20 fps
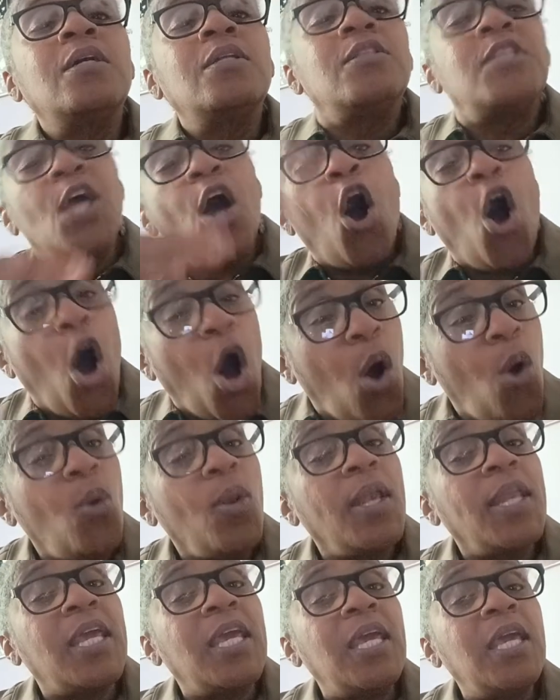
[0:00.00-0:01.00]
the
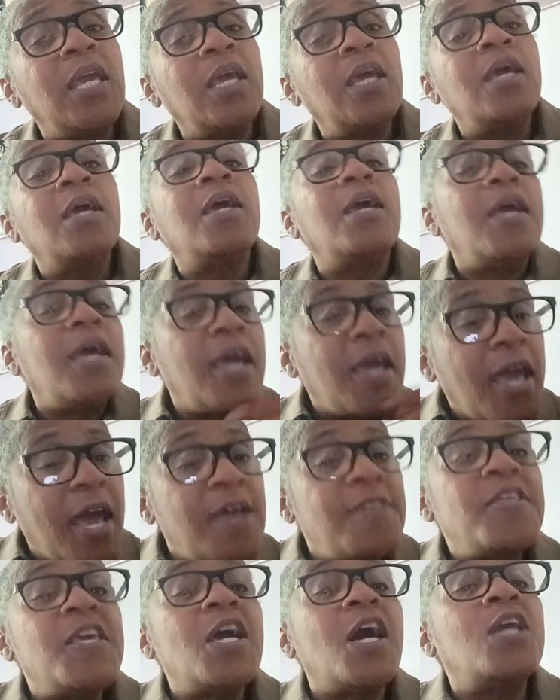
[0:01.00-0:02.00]
holy
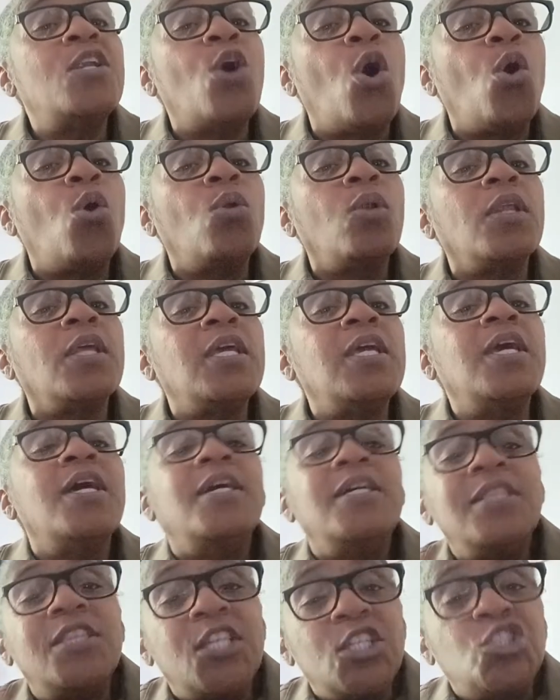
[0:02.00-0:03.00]
and the unholy,
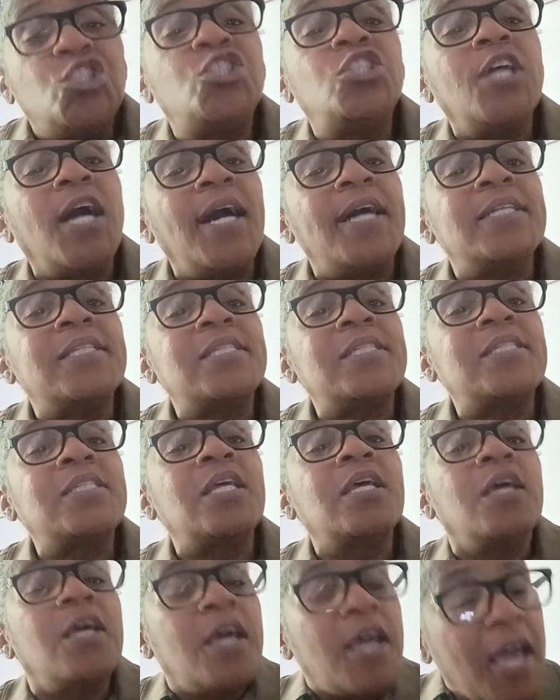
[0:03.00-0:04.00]
the just
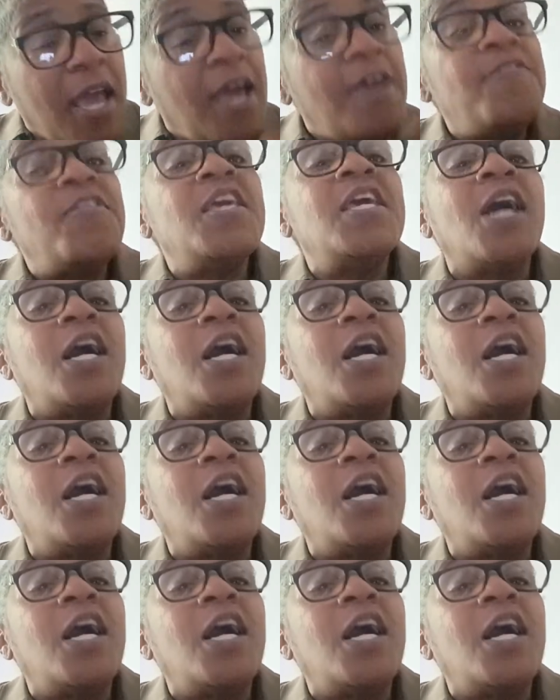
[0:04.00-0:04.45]
and the